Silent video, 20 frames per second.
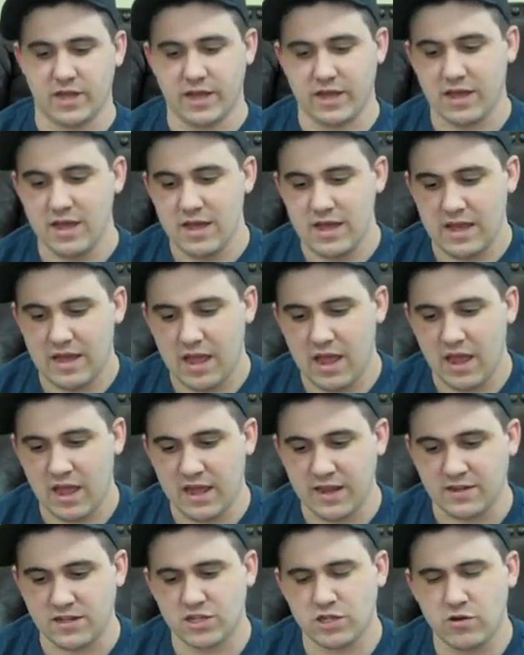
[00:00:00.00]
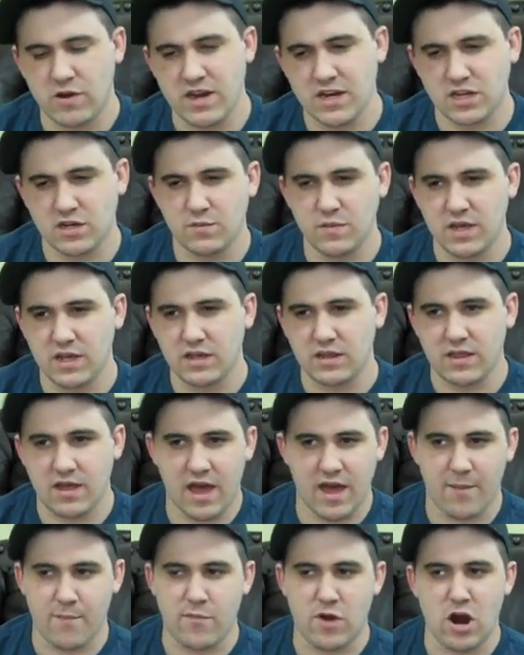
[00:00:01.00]
Like right it's strange to me
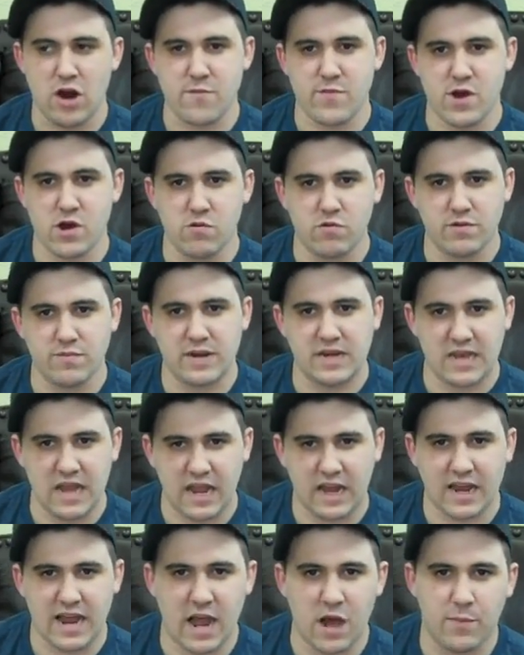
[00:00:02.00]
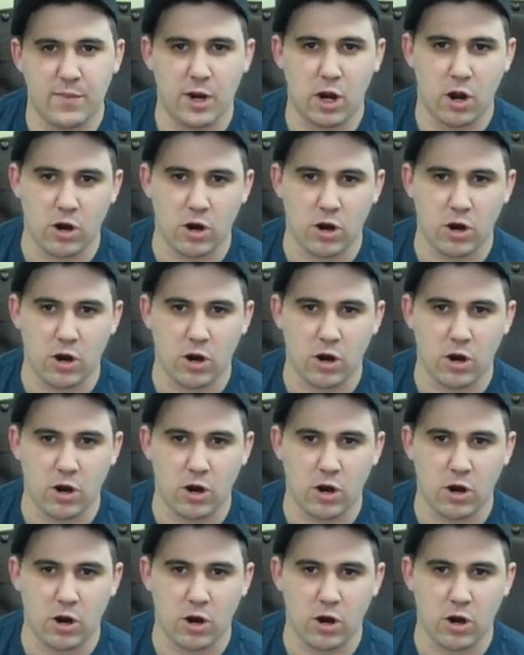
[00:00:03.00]
that Marbo would be taken out, but